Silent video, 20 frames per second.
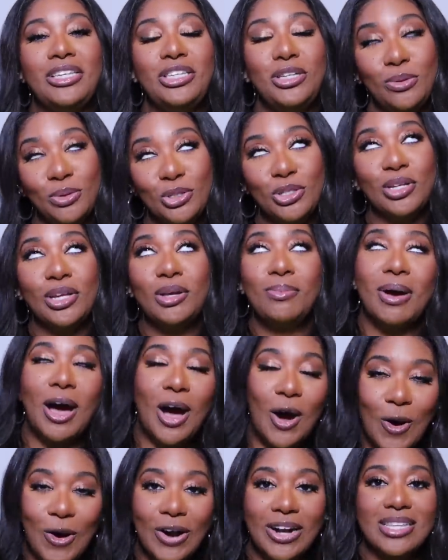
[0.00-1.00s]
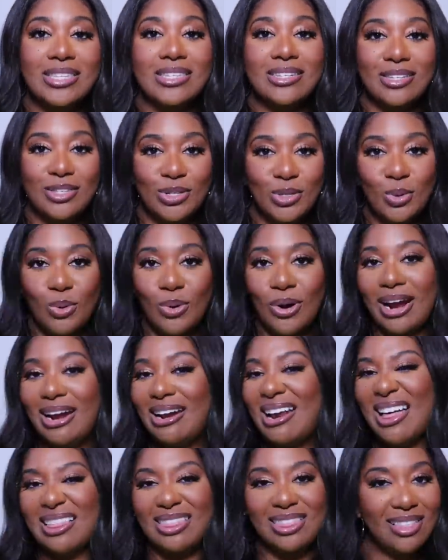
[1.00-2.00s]
usually by Artist Couture,
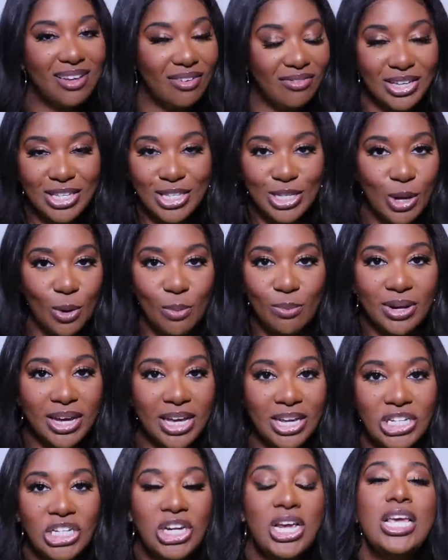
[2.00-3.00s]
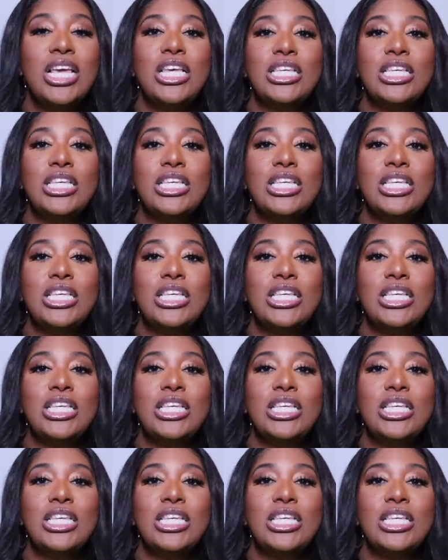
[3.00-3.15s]
and I love it so much.